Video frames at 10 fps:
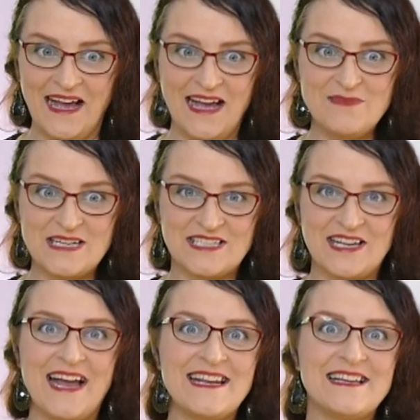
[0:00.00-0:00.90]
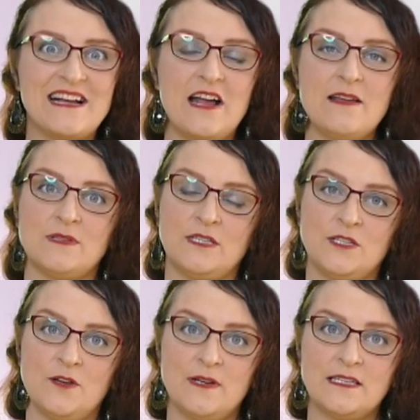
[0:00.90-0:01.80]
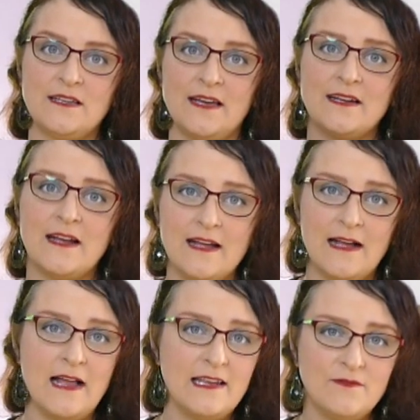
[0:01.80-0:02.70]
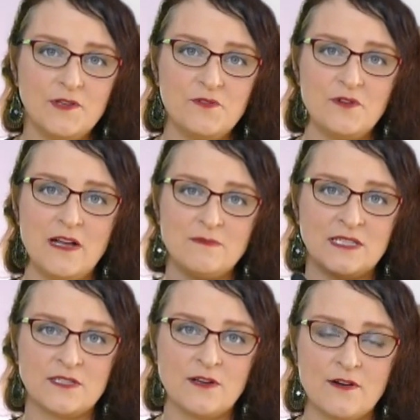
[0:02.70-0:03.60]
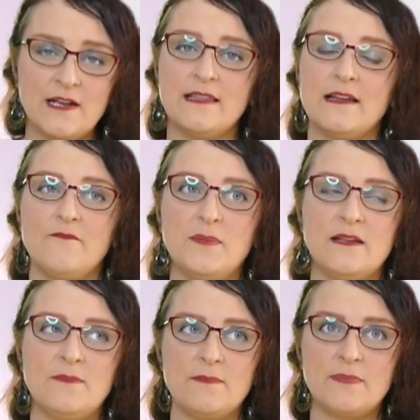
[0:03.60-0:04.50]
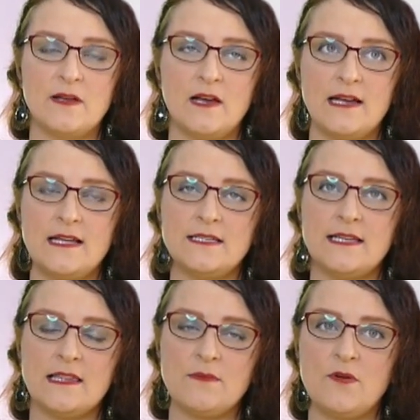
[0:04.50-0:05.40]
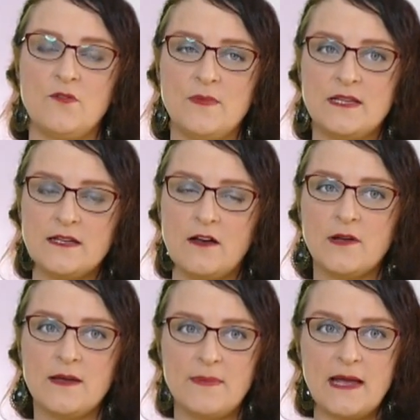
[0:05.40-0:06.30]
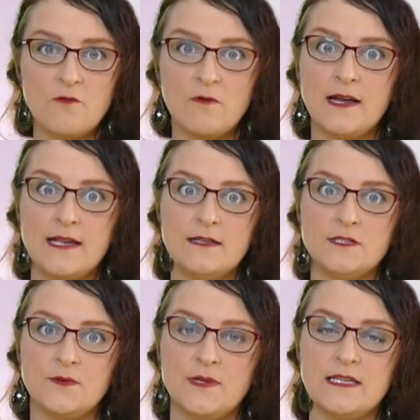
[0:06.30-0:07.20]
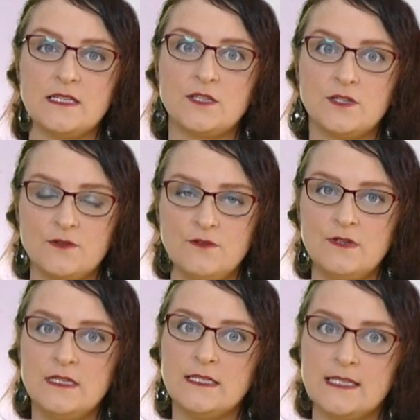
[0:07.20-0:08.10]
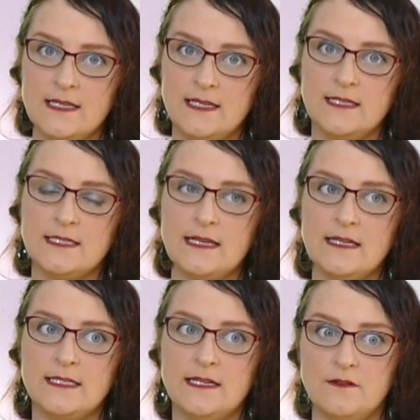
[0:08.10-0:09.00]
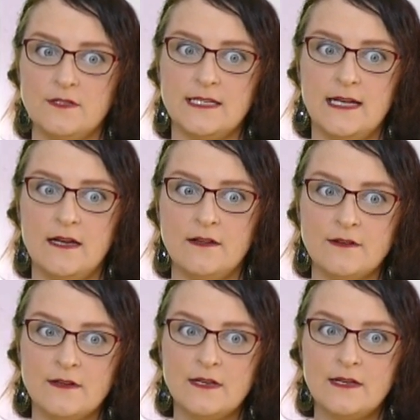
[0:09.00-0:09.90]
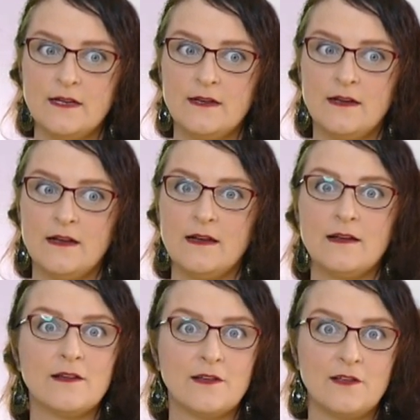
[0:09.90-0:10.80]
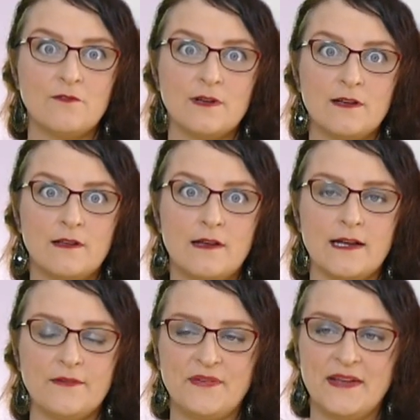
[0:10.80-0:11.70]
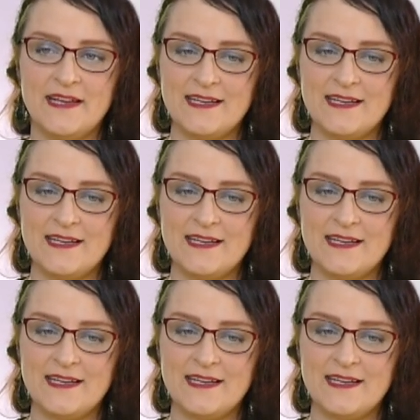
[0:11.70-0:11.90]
excited. I am so excited. I love you all. I'm sorry that I've been a bit behind at the moment. I'll get back right into it as soon as things are settled down in real life.